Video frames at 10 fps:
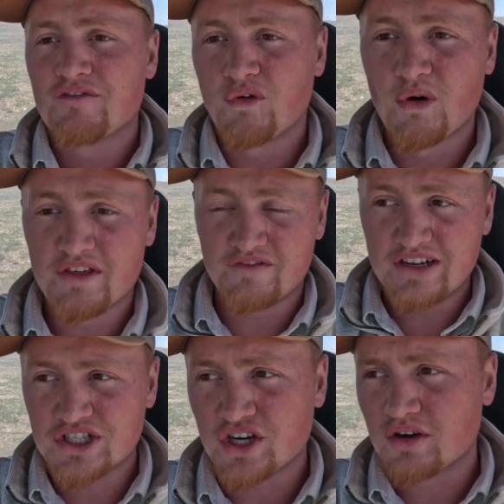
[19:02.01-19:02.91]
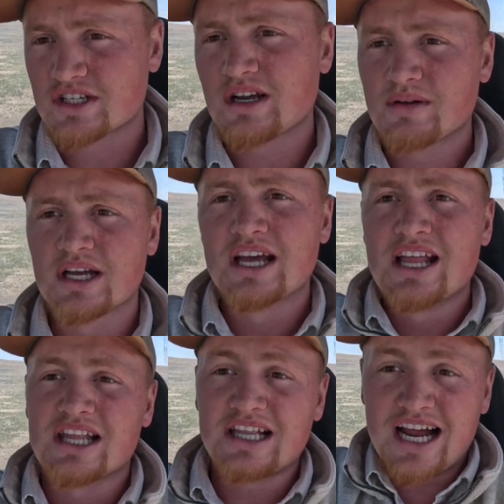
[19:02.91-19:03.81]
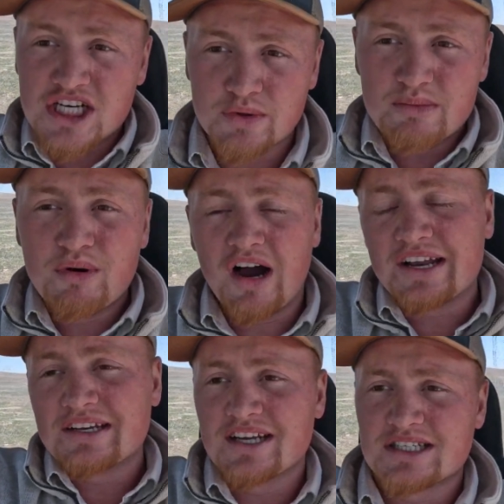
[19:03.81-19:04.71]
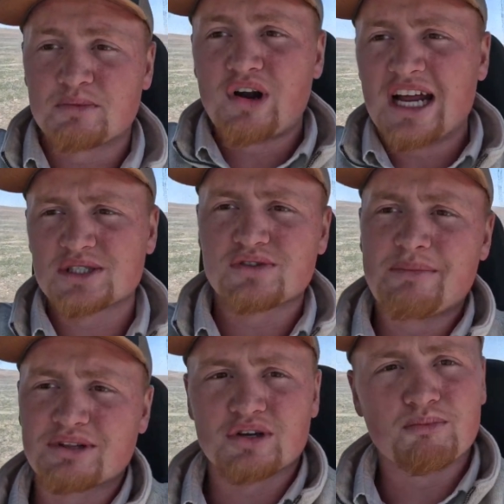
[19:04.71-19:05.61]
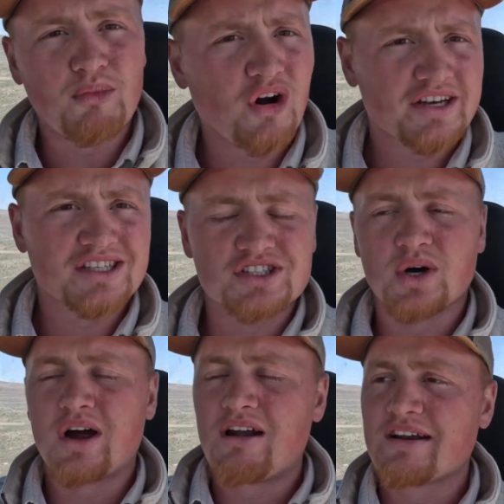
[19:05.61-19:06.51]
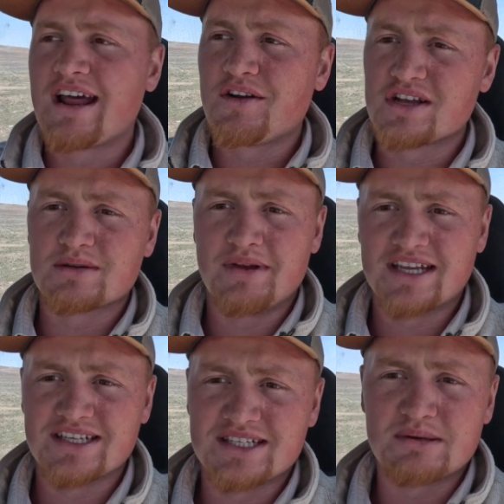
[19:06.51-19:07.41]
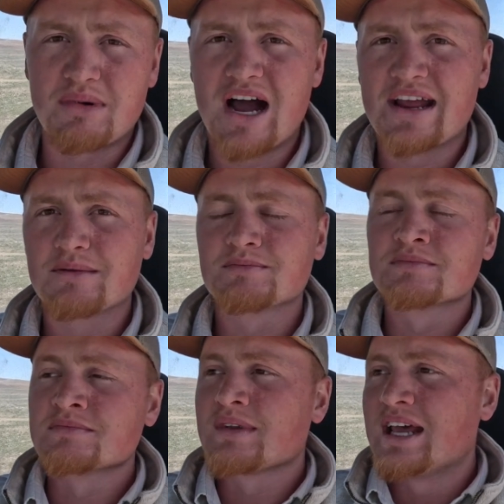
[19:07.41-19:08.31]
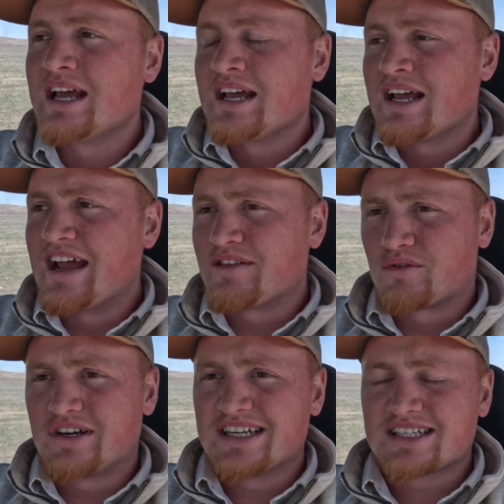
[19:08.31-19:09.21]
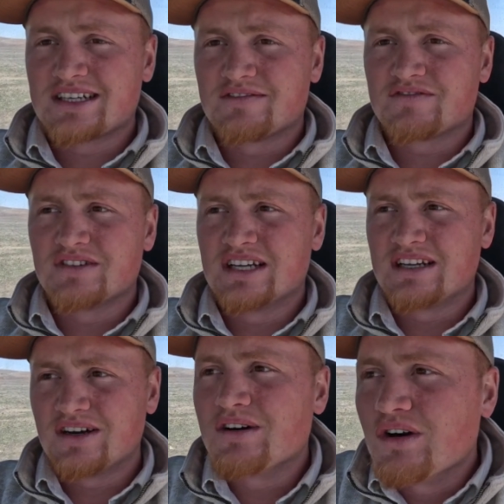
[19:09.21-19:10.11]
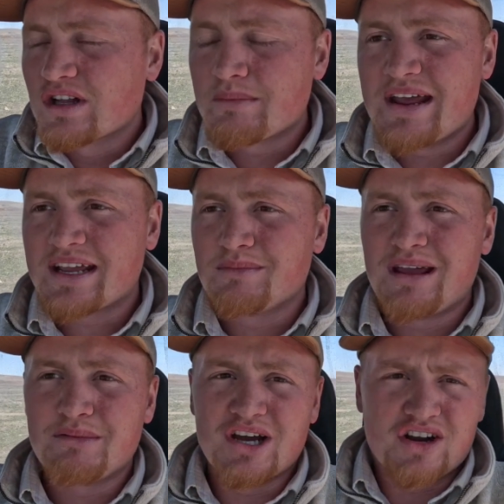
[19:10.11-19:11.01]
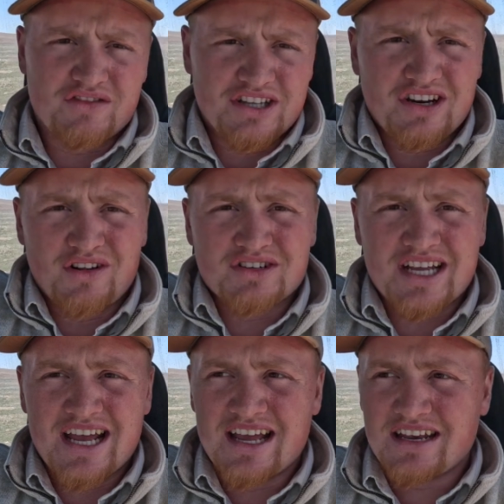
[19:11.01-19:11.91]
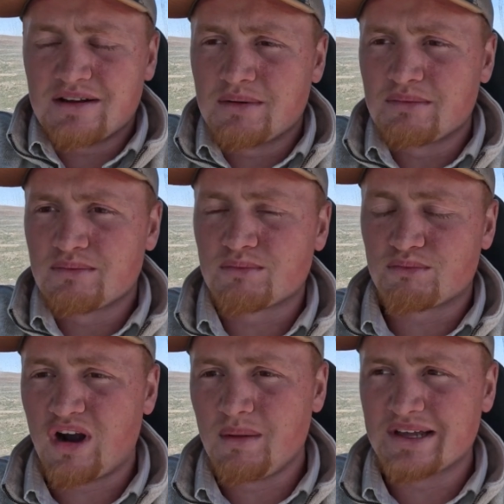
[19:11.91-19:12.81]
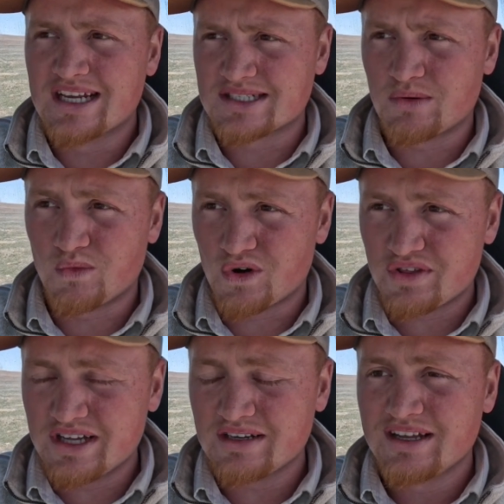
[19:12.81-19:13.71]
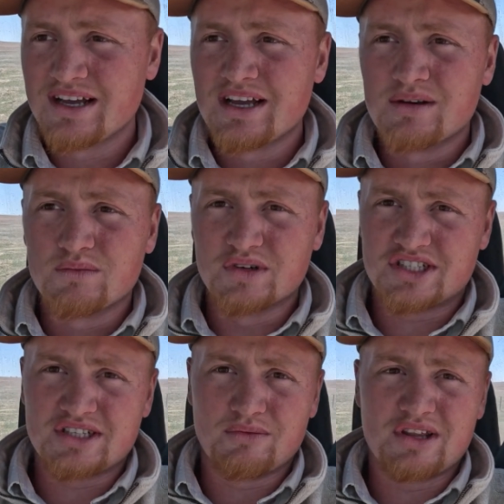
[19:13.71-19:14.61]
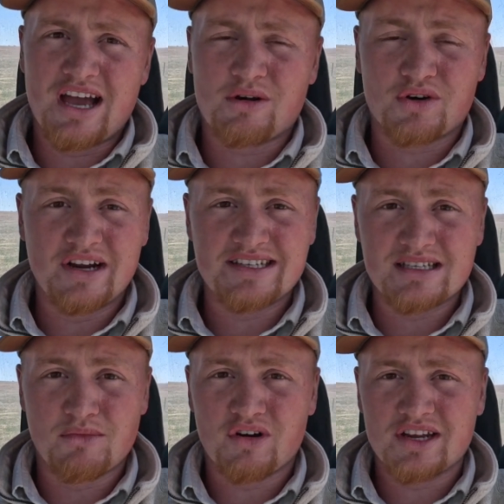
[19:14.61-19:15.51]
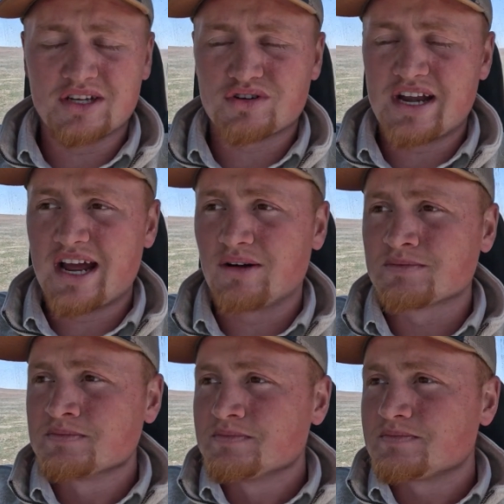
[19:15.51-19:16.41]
for the feed jar. So last year we bought in because the price is right, but the market's so high right now it doesn't make sense to buy them, and the risk of only making maybe $150 a head probably isn't worth it, which with how crazy the market is right now.